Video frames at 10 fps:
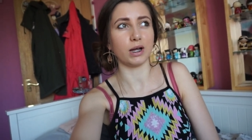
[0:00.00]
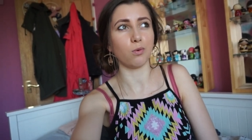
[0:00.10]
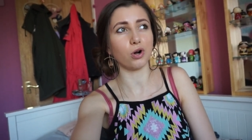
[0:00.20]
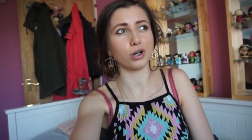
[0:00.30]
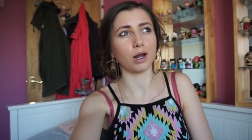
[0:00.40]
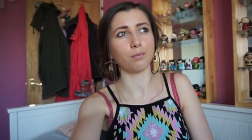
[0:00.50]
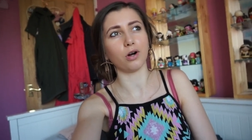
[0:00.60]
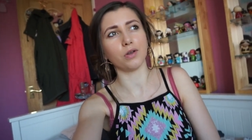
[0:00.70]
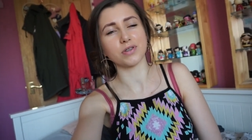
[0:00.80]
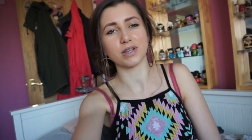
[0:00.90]
What could I
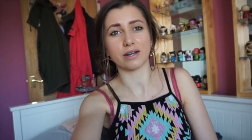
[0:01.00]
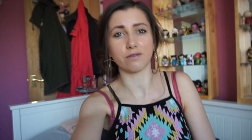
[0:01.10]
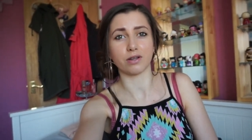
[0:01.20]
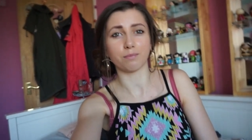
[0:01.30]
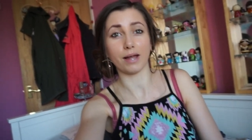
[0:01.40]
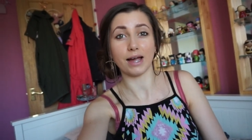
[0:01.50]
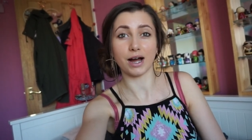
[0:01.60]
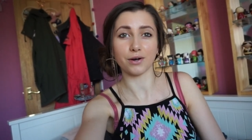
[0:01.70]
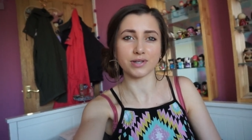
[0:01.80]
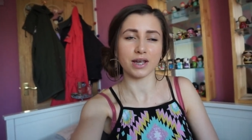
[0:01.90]
put on the side of the
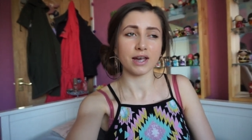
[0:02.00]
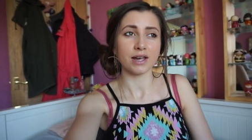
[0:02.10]
playhouse